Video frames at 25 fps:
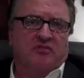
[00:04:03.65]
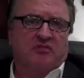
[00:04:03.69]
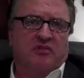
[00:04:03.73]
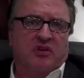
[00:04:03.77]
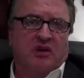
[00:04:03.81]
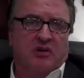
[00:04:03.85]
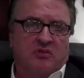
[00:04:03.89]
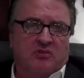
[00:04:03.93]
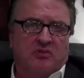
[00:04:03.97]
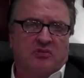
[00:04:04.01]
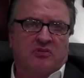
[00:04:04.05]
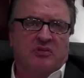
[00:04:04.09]

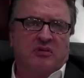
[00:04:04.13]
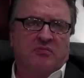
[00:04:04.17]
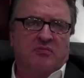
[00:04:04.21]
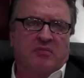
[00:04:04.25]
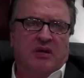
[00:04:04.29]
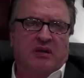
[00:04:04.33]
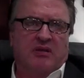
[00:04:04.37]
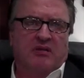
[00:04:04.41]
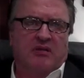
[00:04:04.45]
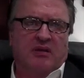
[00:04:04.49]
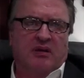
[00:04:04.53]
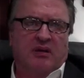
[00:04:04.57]
those
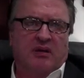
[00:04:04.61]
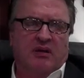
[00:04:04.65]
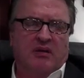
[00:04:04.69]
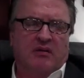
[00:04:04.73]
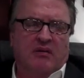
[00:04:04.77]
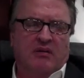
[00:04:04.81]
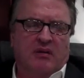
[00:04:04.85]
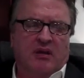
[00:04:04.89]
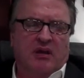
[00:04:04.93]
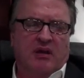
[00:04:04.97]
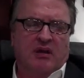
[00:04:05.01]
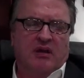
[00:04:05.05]
dementing
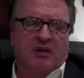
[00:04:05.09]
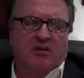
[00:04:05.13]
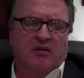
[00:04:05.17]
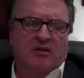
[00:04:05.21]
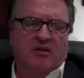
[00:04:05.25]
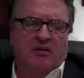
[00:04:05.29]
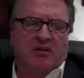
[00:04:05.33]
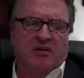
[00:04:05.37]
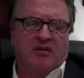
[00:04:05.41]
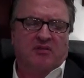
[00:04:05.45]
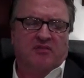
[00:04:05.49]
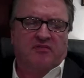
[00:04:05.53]

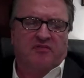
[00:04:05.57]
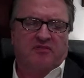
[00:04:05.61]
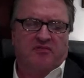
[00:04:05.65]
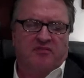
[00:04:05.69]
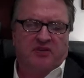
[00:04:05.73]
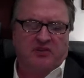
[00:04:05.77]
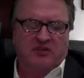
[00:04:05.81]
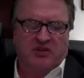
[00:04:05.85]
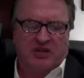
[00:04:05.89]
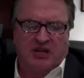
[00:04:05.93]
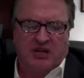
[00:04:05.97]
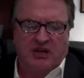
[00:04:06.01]
and
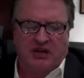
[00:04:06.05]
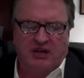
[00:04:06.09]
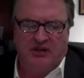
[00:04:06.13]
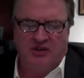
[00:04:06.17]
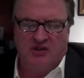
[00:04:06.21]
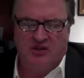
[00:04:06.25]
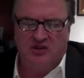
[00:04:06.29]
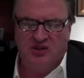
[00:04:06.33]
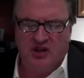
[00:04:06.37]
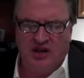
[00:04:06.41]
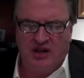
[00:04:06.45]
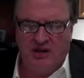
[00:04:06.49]
physically
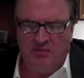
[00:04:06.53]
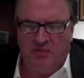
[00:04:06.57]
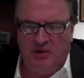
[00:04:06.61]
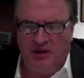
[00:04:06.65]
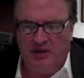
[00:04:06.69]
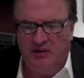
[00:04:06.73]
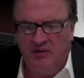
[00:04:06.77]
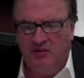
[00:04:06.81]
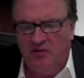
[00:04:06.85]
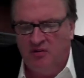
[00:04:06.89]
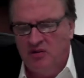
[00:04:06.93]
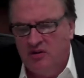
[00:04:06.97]

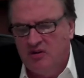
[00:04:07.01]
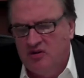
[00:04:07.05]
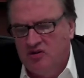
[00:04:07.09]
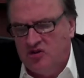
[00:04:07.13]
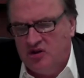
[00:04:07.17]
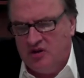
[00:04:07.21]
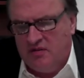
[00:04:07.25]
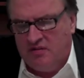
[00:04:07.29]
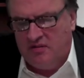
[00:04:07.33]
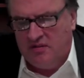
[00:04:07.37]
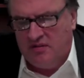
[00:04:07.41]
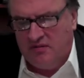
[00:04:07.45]
disabling
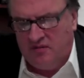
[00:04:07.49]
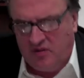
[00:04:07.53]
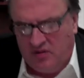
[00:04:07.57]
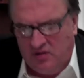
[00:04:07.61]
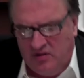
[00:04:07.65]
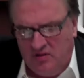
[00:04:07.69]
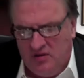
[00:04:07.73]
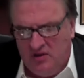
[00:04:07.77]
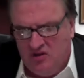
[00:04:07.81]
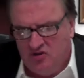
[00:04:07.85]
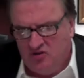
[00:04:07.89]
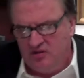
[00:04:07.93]
neurodegenerative
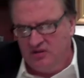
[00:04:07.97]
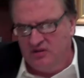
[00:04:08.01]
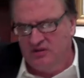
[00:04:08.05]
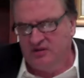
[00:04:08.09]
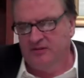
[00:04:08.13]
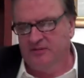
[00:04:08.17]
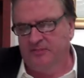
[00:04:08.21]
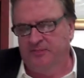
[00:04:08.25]
conditions.